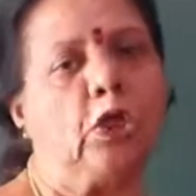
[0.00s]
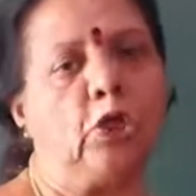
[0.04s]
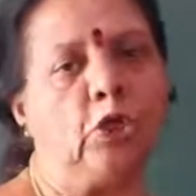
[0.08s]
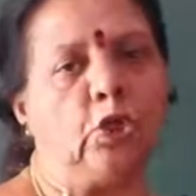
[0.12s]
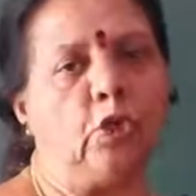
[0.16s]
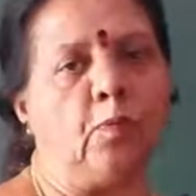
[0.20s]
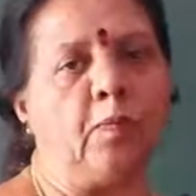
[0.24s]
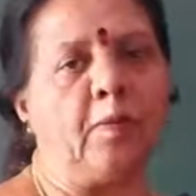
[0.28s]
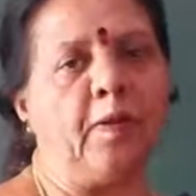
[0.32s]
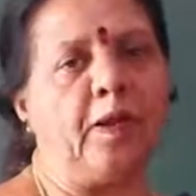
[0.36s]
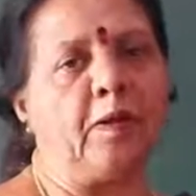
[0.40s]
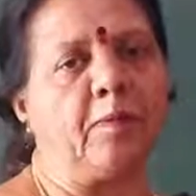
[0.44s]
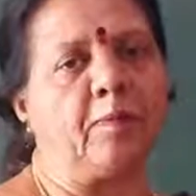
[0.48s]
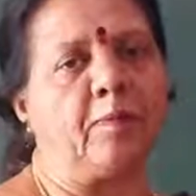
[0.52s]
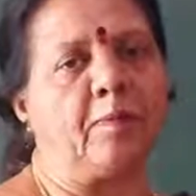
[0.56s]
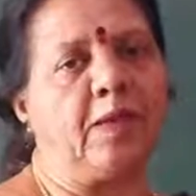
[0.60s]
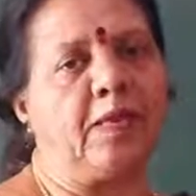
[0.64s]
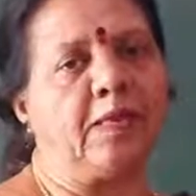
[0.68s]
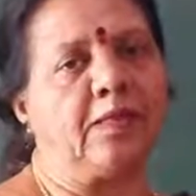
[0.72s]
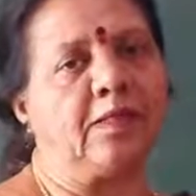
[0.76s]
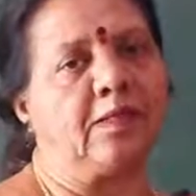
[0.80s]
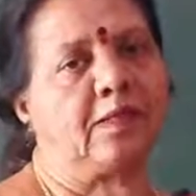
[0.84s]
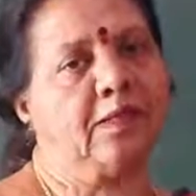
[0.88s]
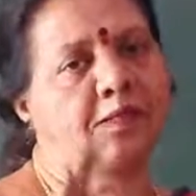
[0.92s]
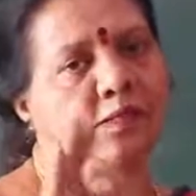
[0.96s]
Cubic
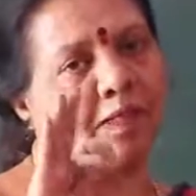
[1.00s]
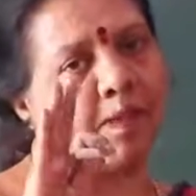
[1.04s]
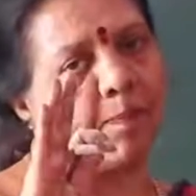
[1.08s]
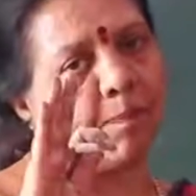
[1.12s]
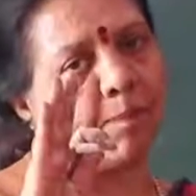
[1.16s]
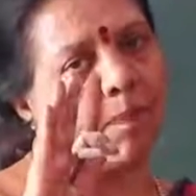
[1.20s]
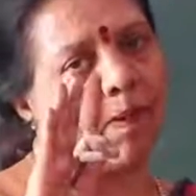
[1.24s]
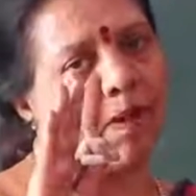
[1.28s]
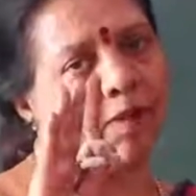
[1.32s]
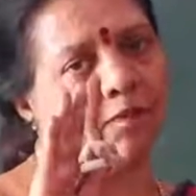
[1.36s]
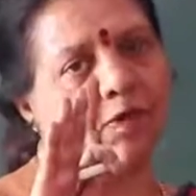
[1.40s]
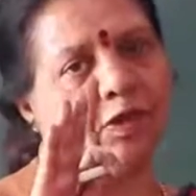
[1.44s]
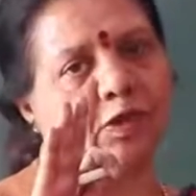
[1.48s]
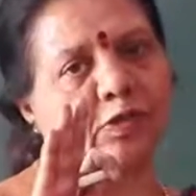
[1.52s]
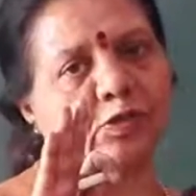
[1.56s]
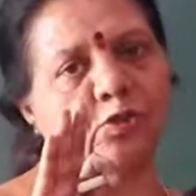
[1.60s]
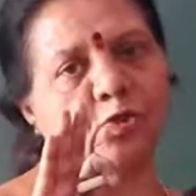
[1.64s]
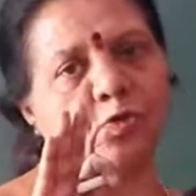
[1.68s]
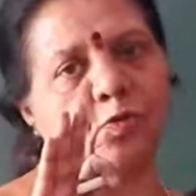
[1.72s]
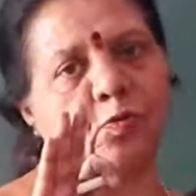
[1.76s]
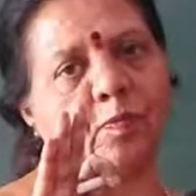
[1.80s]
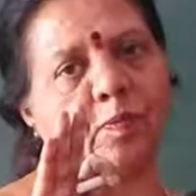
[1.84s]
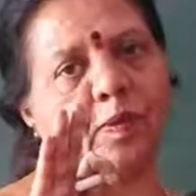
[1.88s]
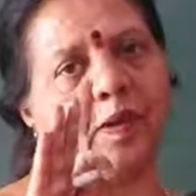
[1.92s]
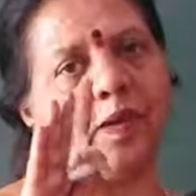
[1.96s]
means power
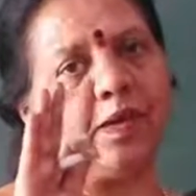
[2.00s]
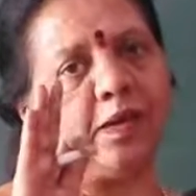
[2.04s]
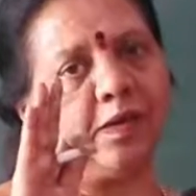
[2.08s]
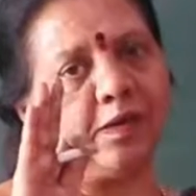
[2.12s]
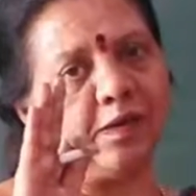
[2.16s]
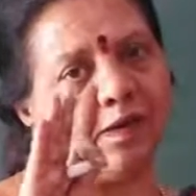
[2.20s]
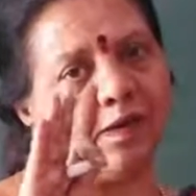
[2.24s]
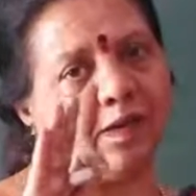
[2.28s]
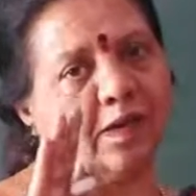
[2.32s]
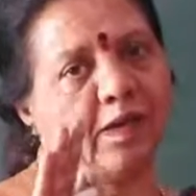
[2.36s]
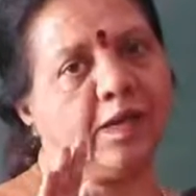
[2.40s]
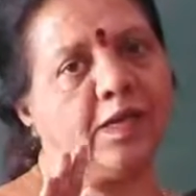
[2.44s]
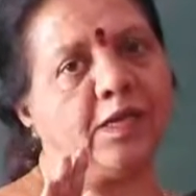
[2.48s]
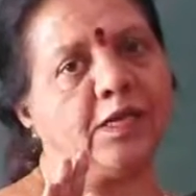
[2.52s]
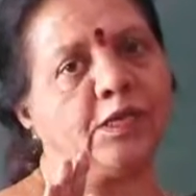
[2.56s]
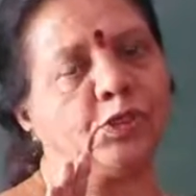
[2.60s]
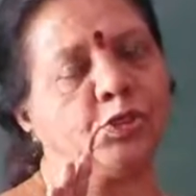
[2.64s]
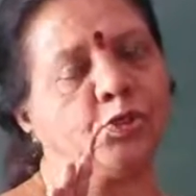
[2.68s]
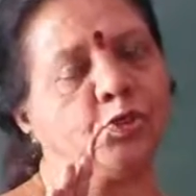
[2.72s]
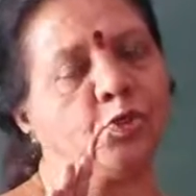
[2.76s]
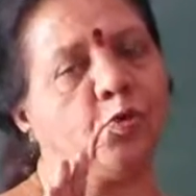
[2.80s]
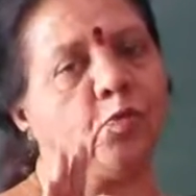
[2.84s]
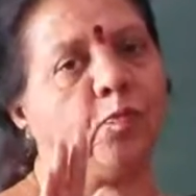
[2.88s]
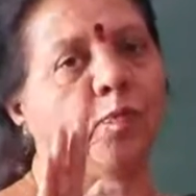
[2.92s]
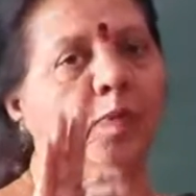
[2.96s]
should be, degree
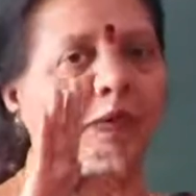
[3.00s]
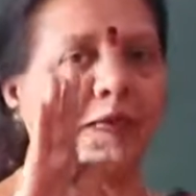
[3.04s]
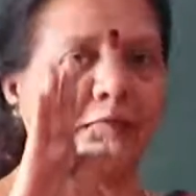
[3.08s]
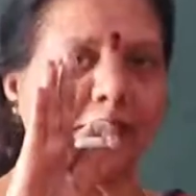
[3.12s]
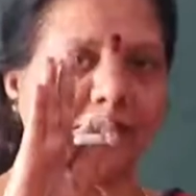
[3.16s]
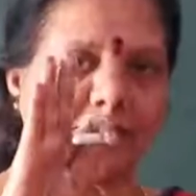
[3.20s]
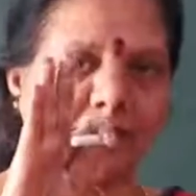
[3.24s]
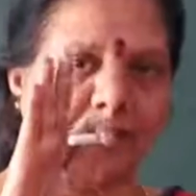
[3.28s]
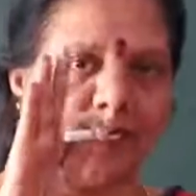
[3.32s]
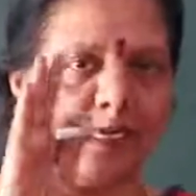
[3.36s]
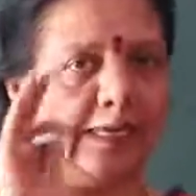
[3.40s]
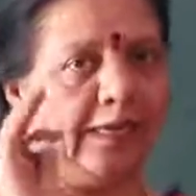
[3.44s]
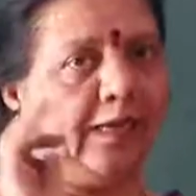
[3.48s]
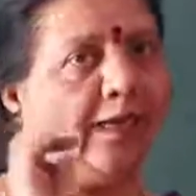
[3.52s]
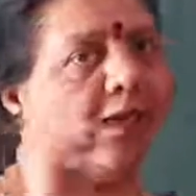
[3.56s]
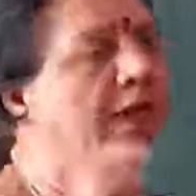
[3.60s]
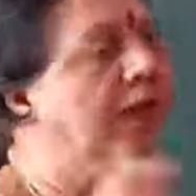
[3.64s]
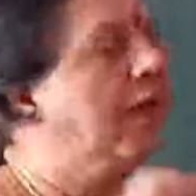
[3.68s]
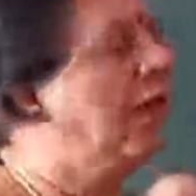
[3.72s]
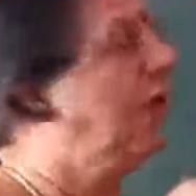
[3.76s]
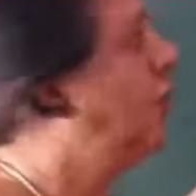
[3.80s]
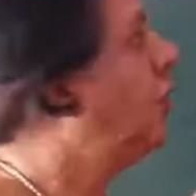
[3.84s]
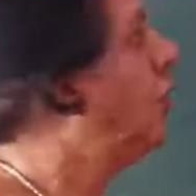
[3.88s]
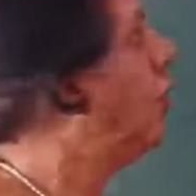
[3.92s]
should be 3.